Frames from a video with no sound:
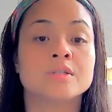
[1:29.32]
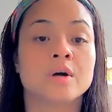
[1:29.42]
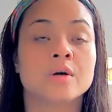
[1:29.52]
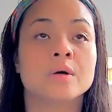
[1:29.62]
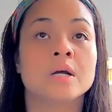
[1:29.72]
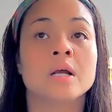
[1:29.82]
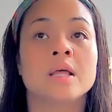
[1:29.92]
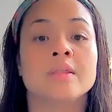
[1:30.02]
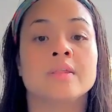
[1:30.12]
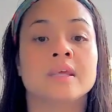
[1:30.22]
So
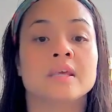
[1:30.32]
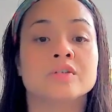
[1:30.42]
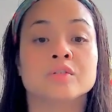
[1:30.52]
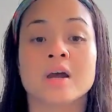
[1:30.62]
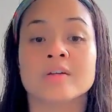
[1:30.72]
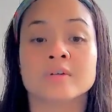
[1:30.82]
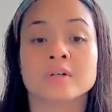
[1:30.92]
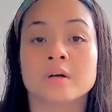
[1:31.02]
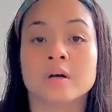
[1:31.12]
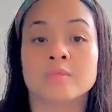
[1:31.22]
the
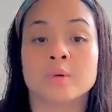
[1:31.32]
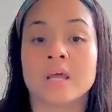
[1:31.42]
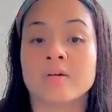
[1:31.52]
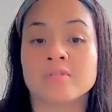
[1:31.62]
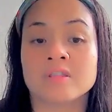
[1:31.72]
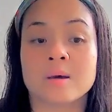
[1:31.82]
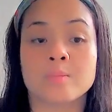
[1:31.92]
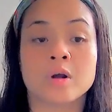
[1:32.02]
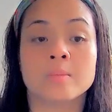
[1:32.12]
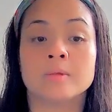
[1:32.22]
driver of whatever
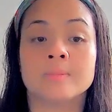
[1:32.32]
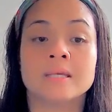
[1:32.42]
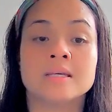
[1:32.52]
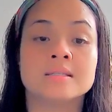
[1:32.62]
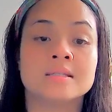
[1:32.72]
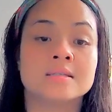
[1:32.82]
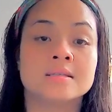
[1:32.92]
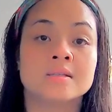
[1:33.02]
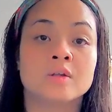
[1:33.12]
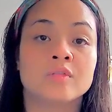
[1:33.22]
that problem is is
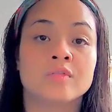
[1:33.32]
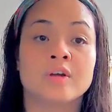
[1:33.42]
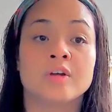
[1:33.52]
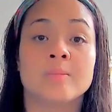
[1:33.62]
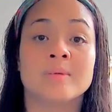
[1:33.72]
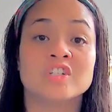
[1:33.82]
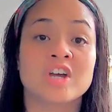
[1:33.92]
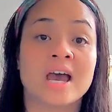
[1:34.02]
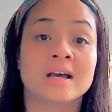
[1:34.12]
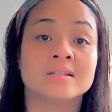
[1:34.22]
still very much
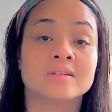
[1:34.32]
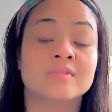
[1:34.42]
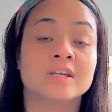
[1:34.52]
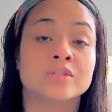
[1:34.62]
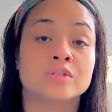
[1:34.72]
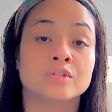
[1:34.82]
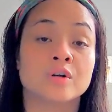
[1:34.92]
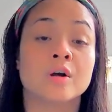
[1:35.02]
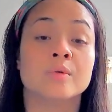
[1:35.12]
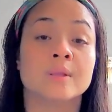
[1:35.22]
active and
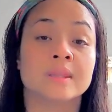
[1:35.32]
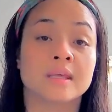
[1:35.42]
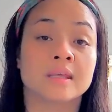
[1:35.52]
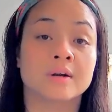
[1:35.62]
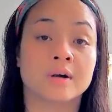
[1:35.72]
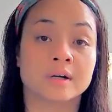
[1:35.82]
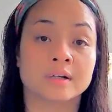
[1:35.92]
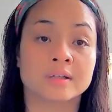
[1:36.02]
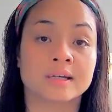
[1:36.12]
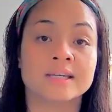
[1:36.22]
strong within our
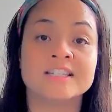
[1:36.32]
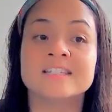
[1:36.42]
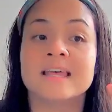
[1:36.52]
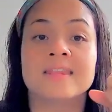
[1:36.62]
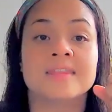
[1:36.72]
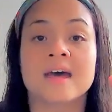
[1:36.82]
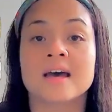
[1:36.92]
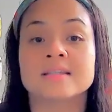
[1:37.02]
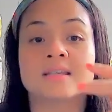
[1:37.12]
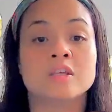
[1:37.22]
clients
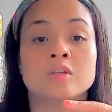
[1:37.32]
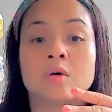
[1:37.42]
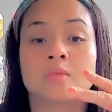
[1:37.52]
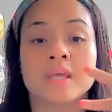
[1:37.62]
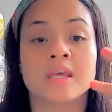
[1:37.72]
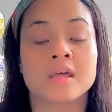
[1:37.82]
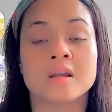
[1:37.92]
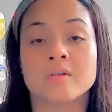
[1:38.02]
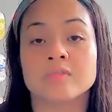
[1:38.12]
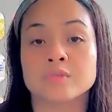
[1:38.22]
that you know they
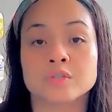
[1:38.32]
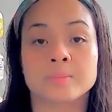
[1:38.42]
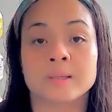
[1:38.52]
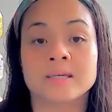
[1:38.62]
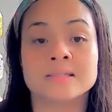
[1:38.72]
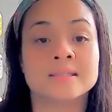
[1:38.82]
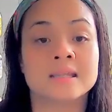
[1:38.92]
cannot future pace.